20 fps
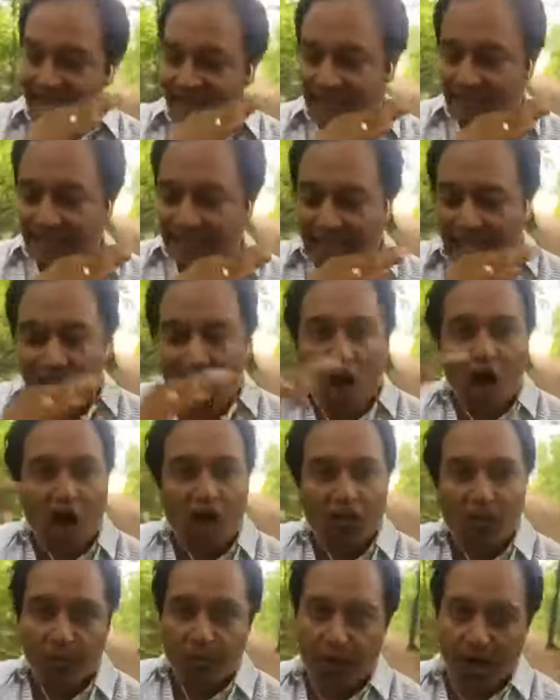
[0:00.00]
let all
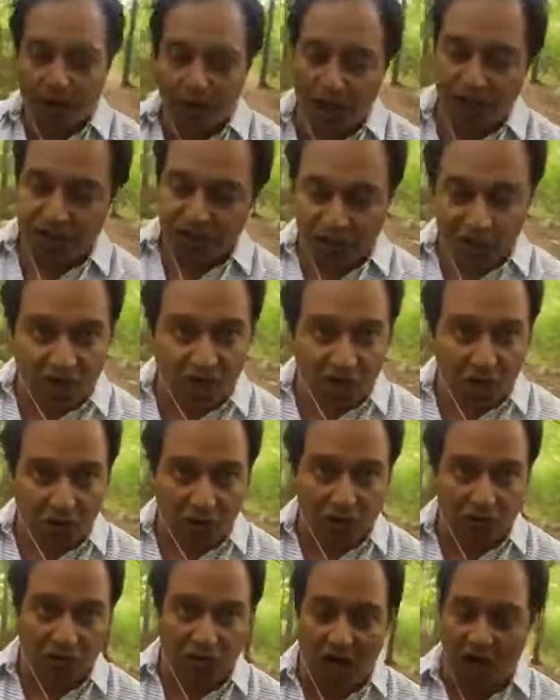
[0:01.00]
the preparation go.
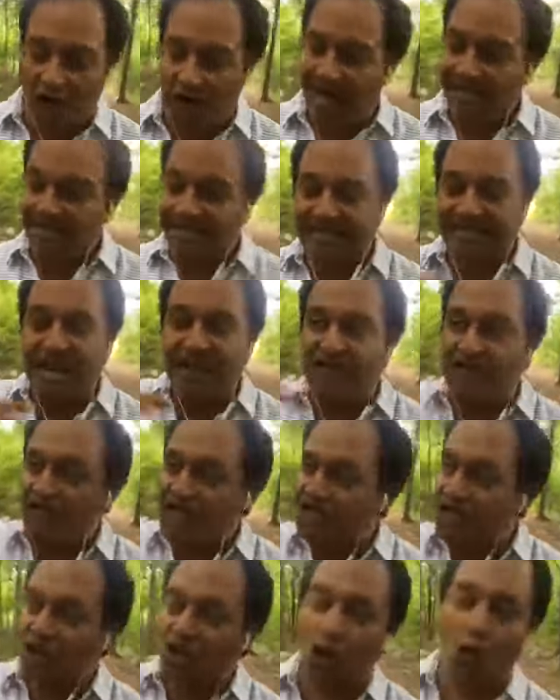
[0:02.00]
All right? Stay
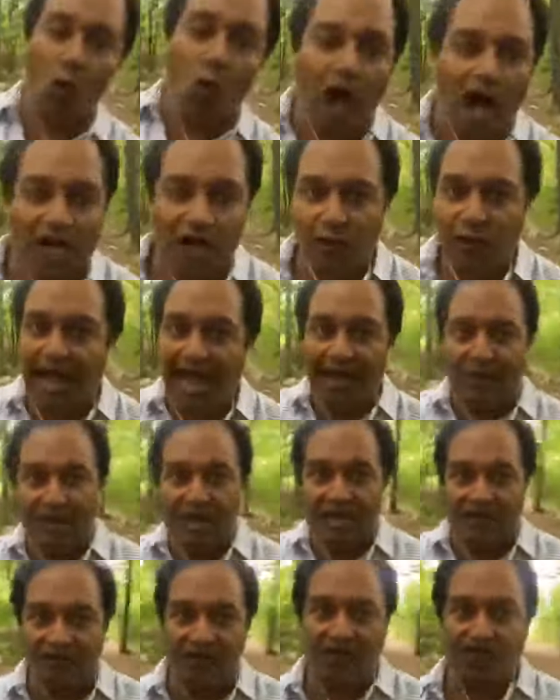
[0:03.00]
physical, walk around,
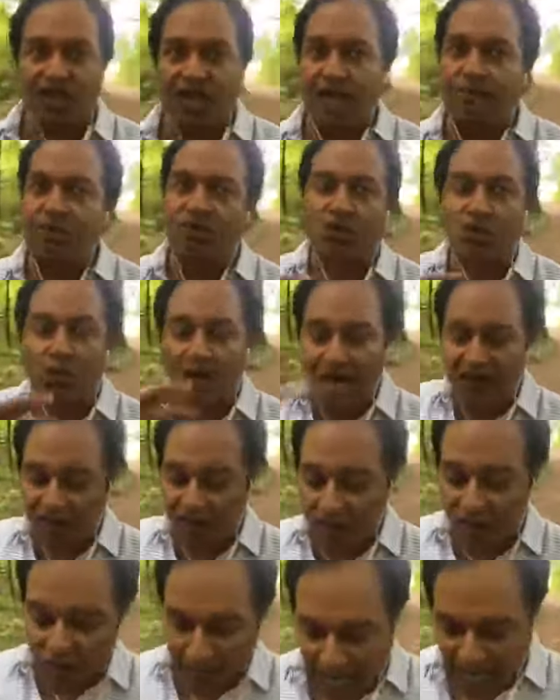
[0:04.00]
hit the gym, do whatever
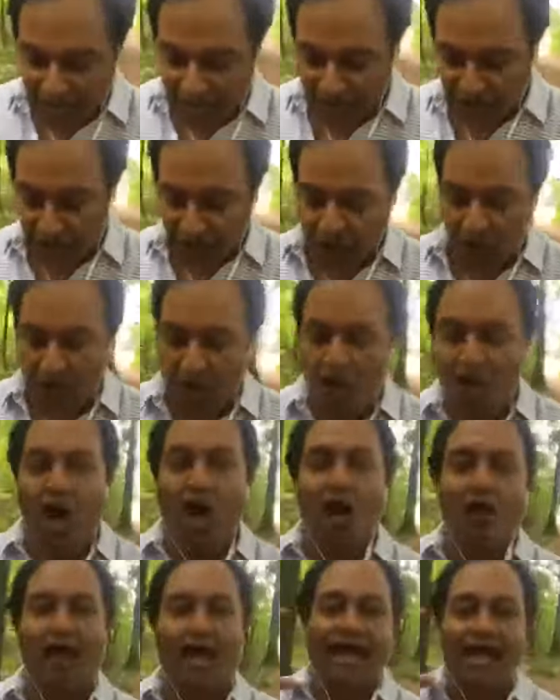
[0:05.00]
you got to do.
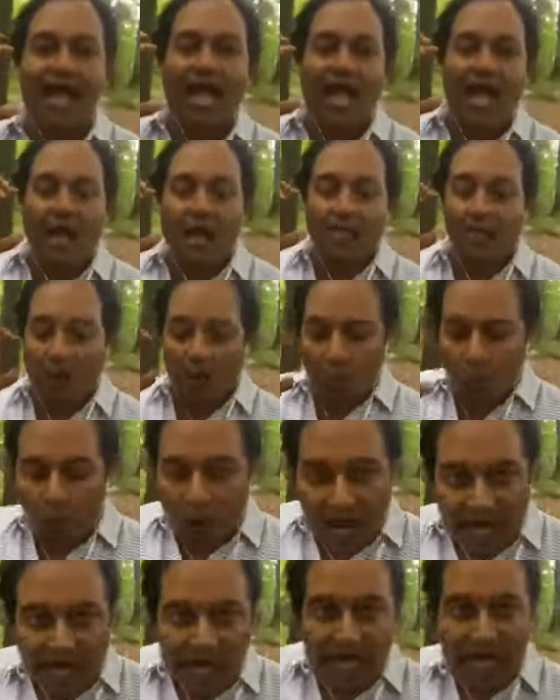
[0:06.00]
All right? But
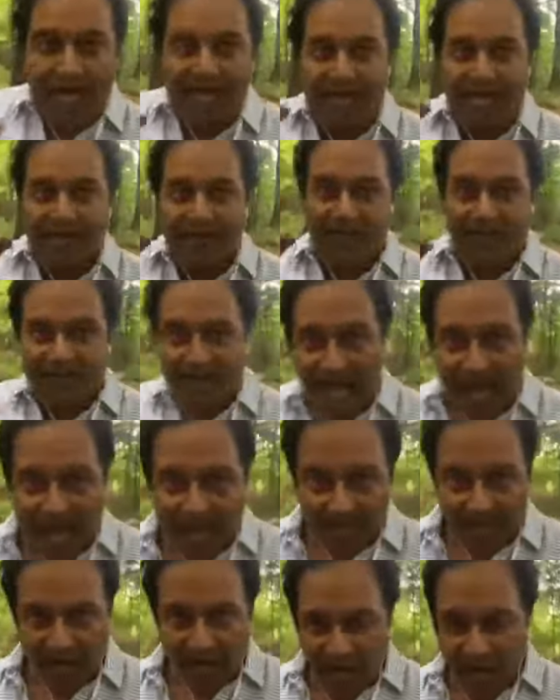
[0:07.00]
when the
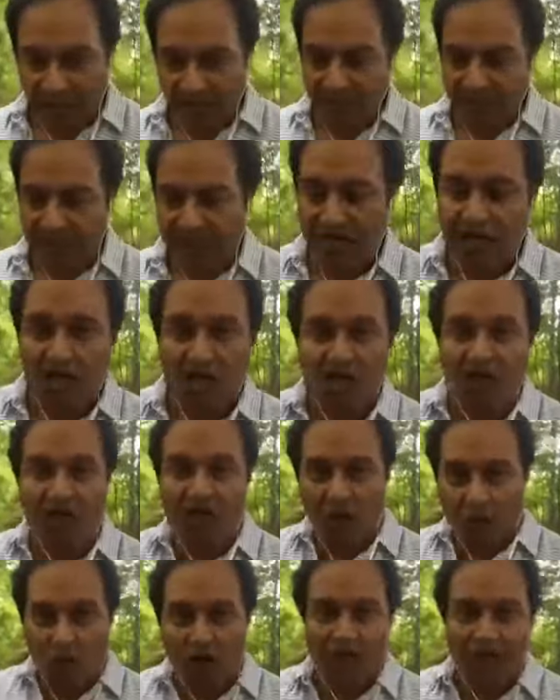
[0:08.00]
time comes
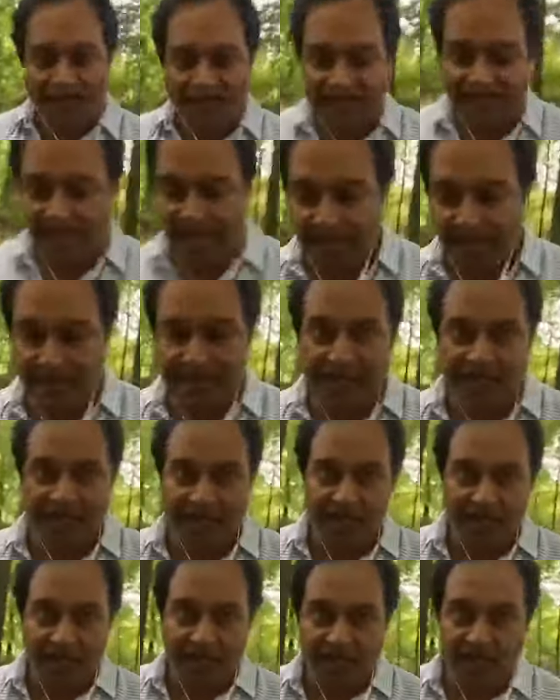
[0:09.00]
for this thing,
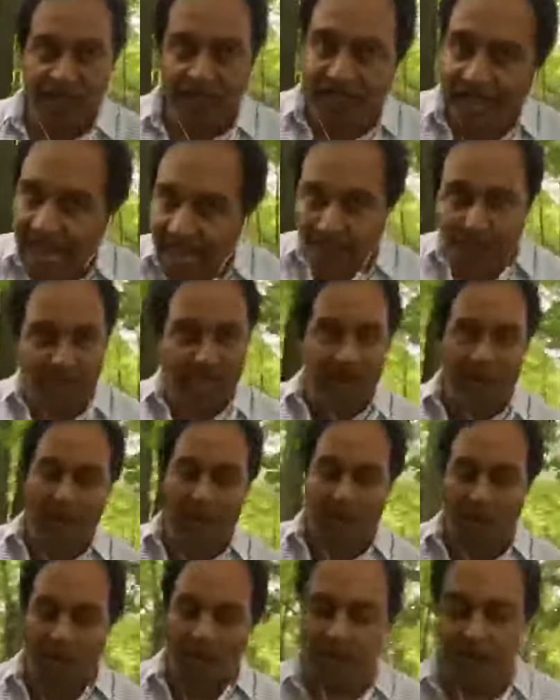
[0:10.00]
you can't be in
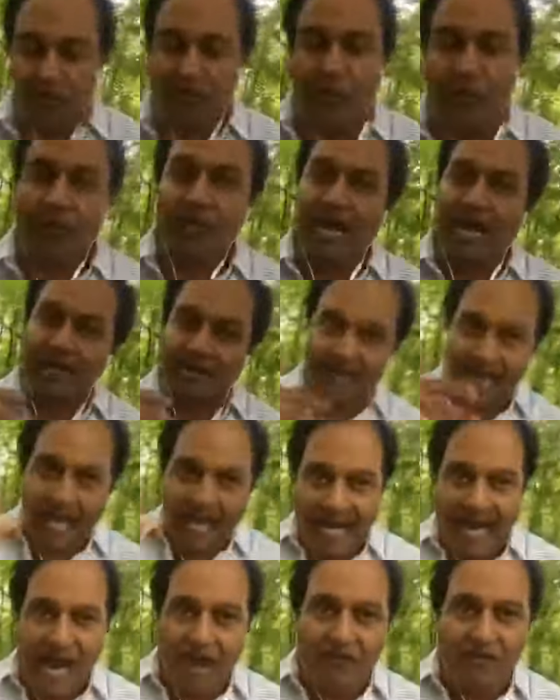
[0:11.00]
preparation mode. You got to let
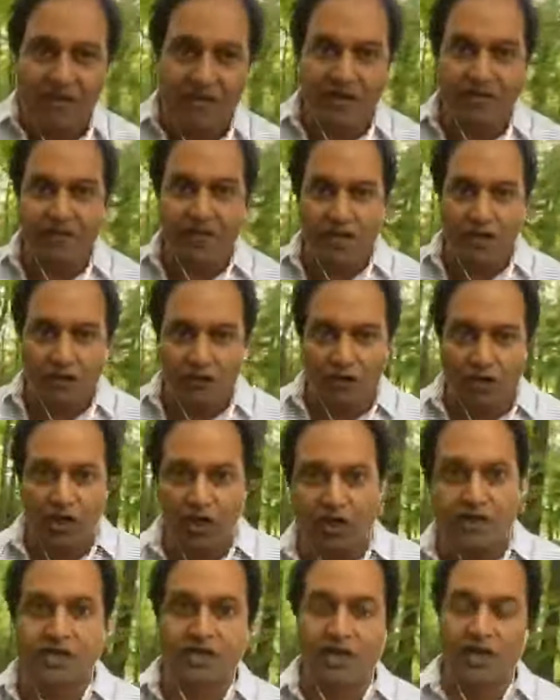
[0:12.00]
everything that you've
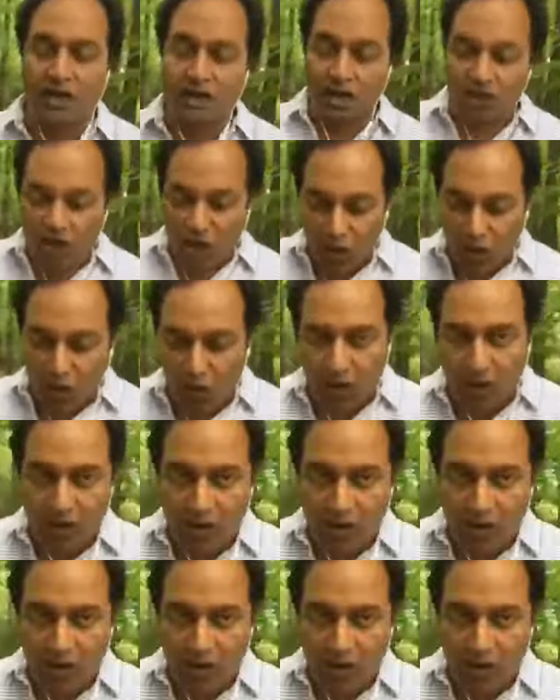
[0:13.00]
learned go,